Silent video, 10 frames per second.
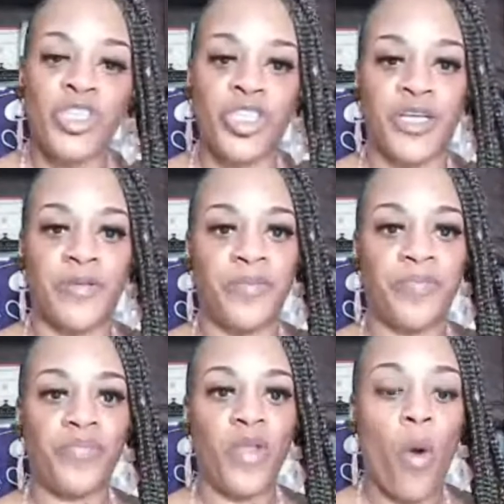on their
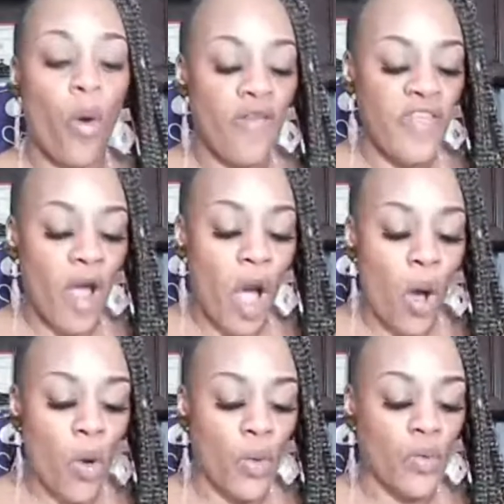own
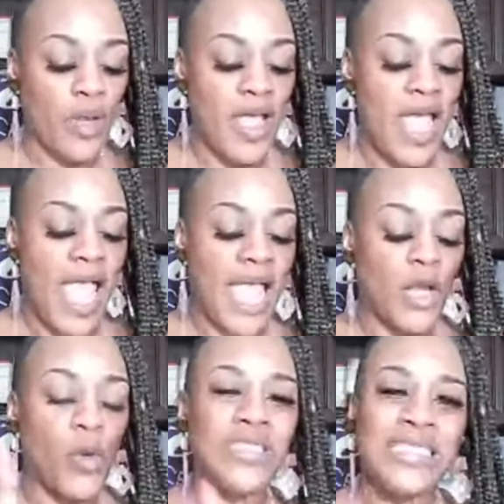and whose
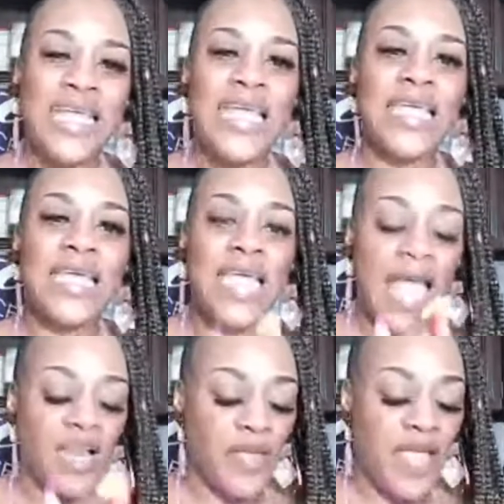thinking and
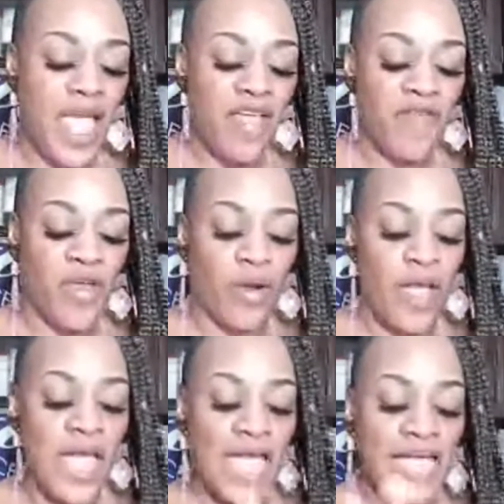behavior is
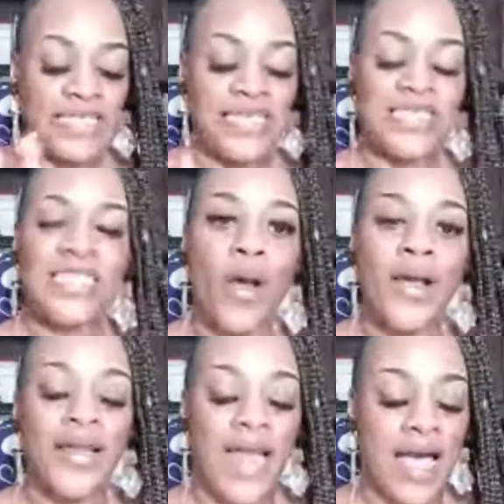instead
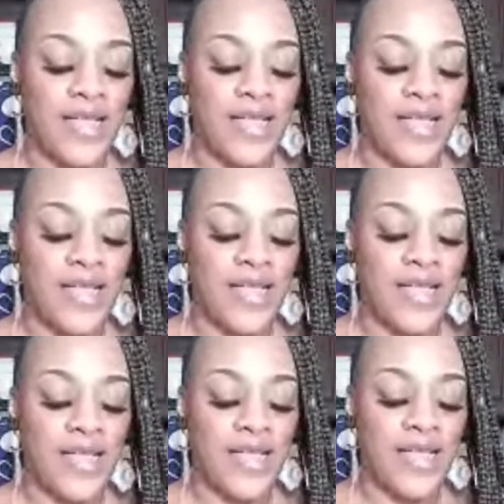organized
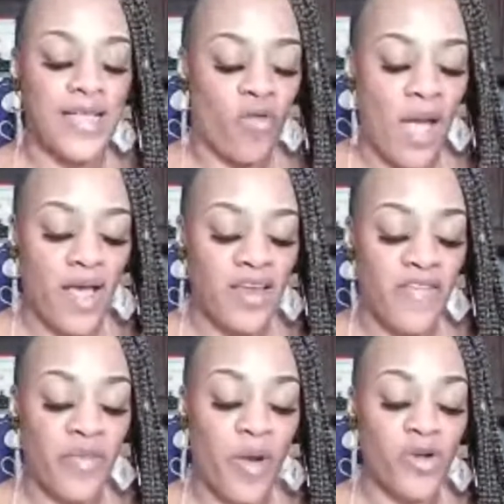
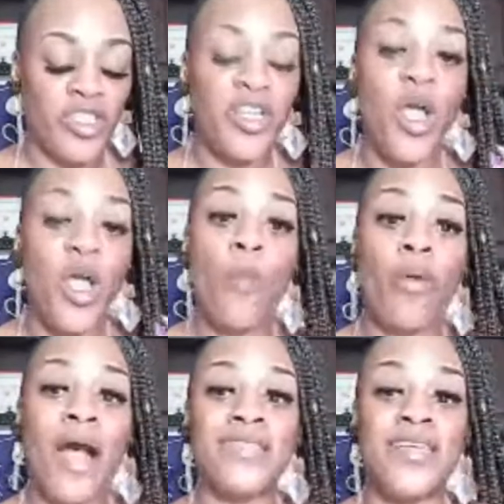around another
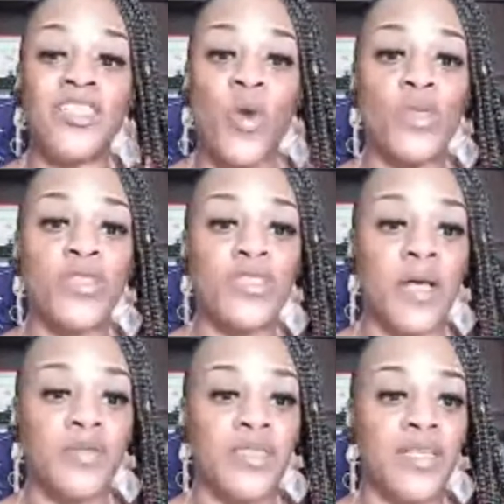person,
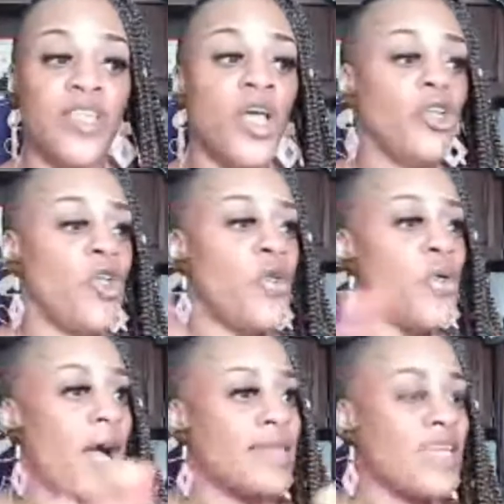process, or substance.
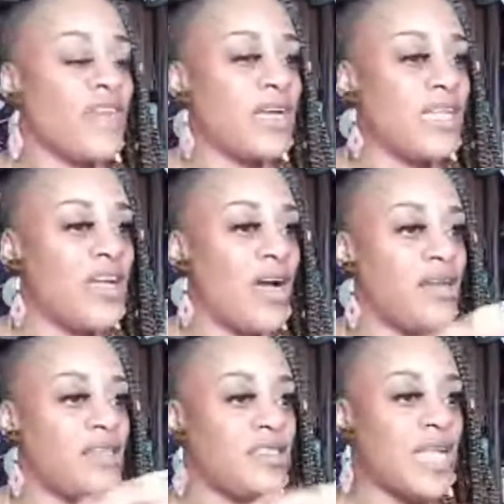Do you guys have a
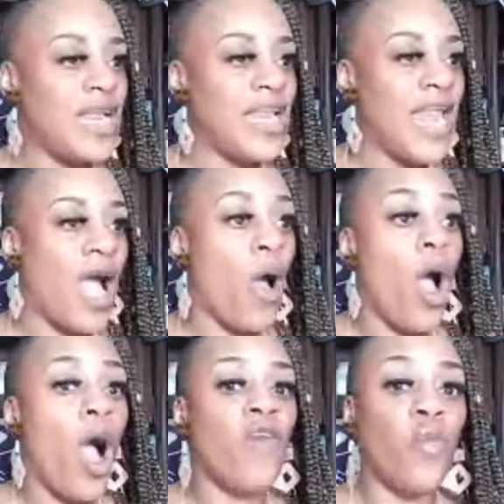clear understanding
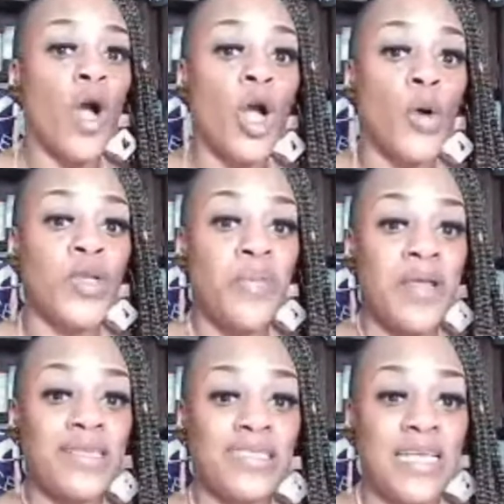now of what
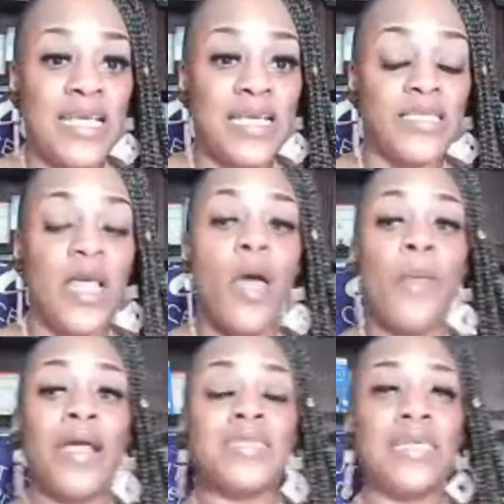codependency
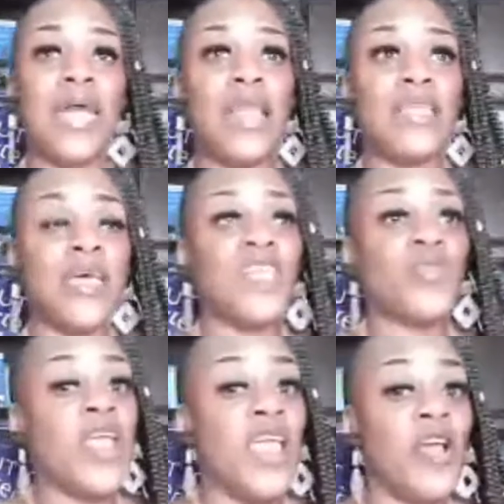is? Because a lot of
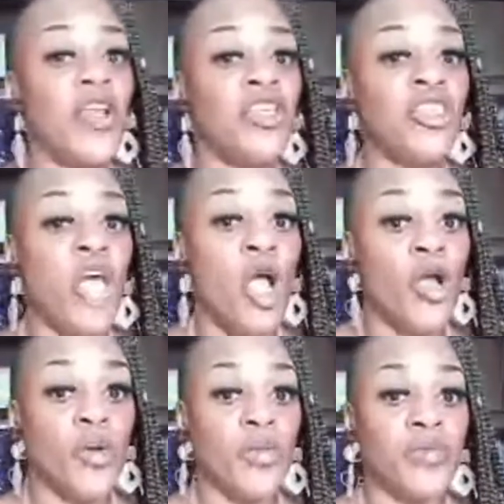times we hear these
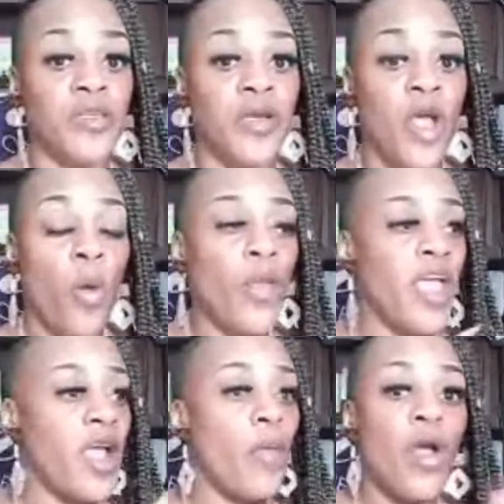terms.
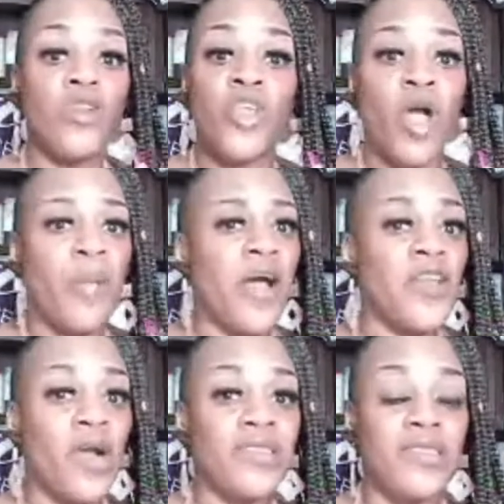We're going to talk
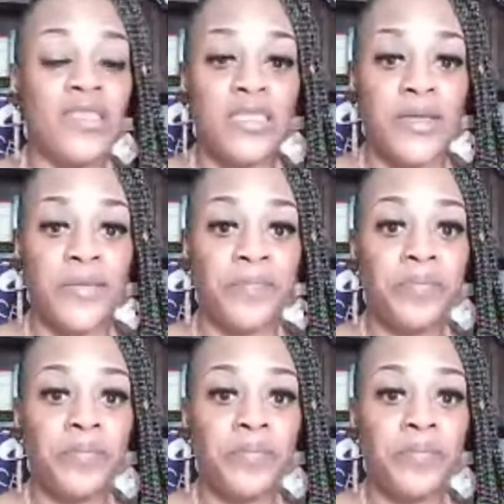about narcissism.